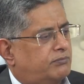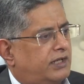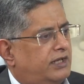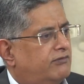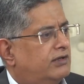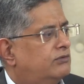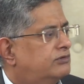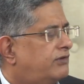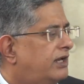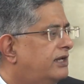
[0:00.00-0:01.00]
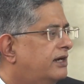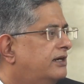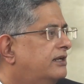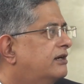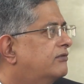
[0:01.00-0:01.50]
anyone who is filing
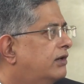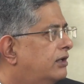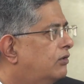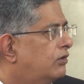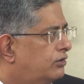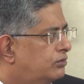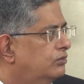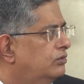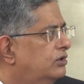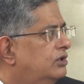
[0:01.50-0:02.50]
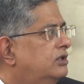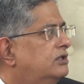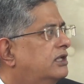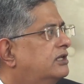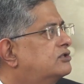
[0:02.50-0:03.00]
ITR 1 or 2,
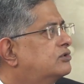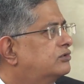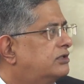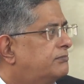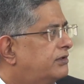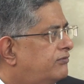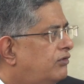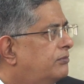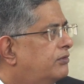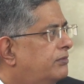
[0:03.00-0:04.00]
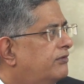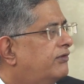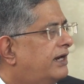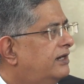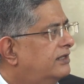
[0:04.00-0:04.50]
there is no separate form to be
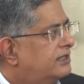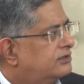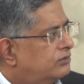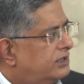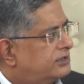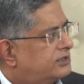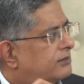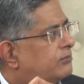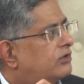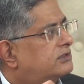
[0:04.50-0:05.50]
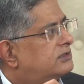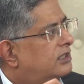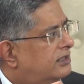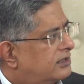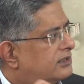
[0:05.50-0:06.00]
filed. There is only a checkbox in the
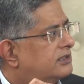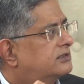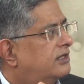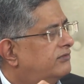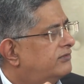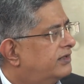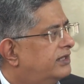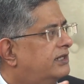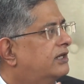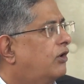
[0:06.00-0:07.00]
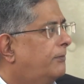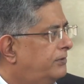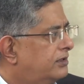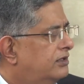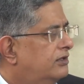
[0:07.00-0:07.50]
return itself where he can
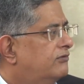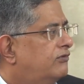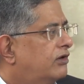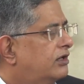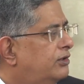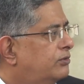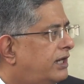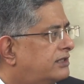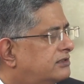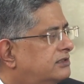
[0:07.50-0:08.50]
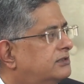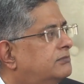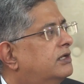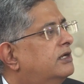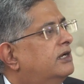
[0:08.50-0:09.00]
opt for a new tax regime.
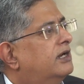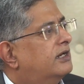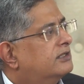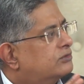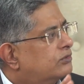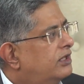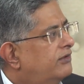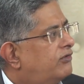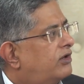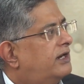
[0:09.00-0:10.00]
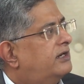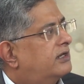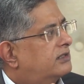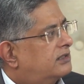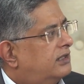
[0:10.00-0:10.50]
It is only for
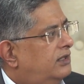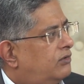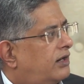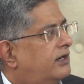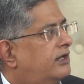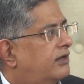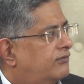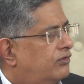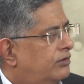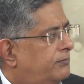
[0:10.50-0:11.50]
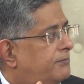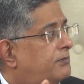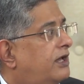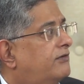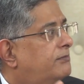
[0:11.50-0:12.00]
ITR 3 or ITR 4,
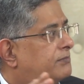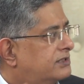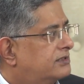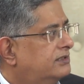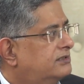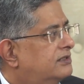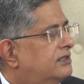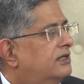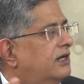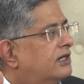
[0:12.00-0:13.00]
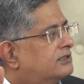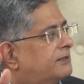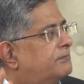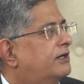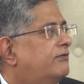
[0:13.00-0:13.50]
people having business, a
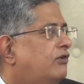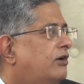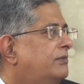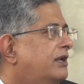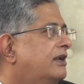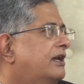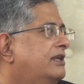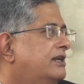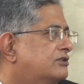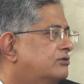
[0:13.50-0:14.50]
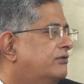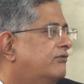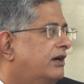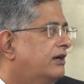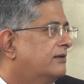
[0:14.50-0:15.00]
separate Form 10IE has to be
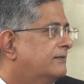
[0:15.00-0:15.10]
filed.